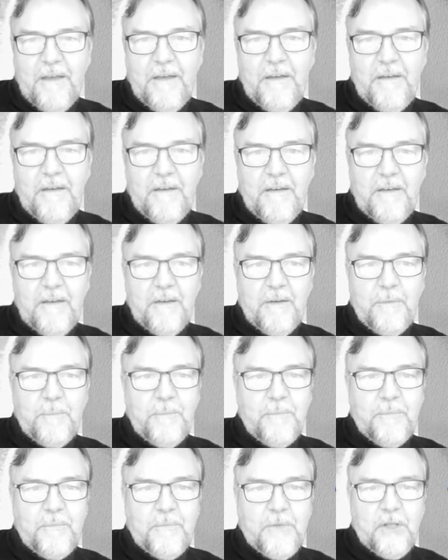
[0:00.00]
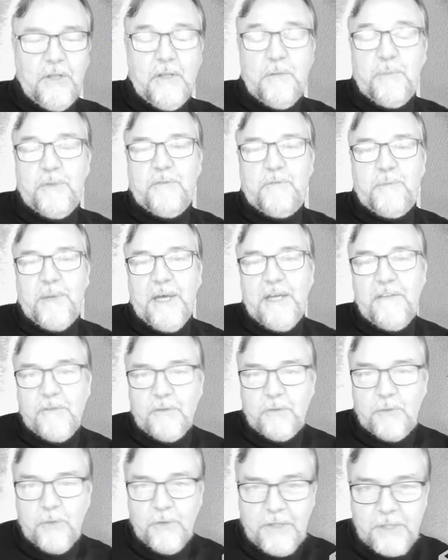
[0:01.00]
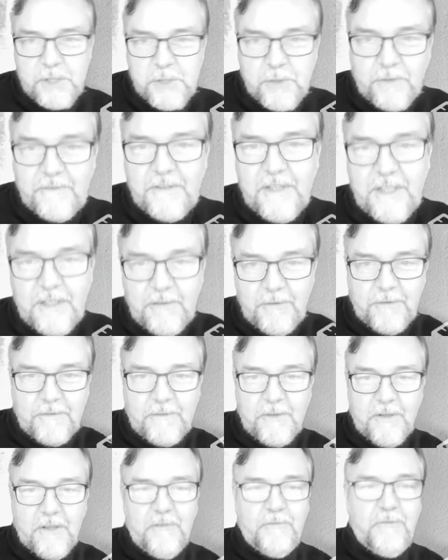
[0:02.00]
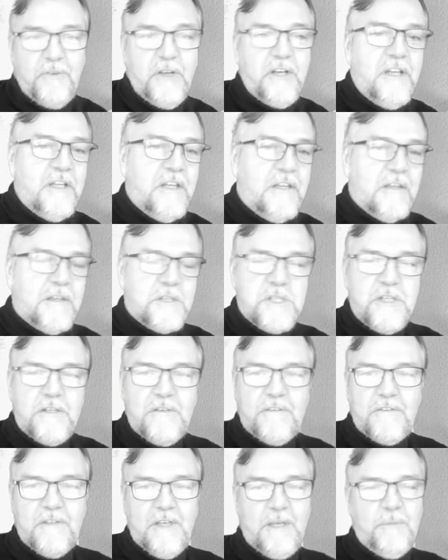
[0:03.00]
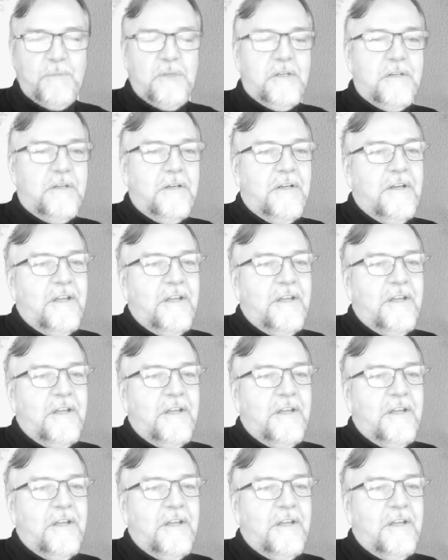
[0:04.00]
a little bit of Python code, I should say. There is a very little GTSAM here.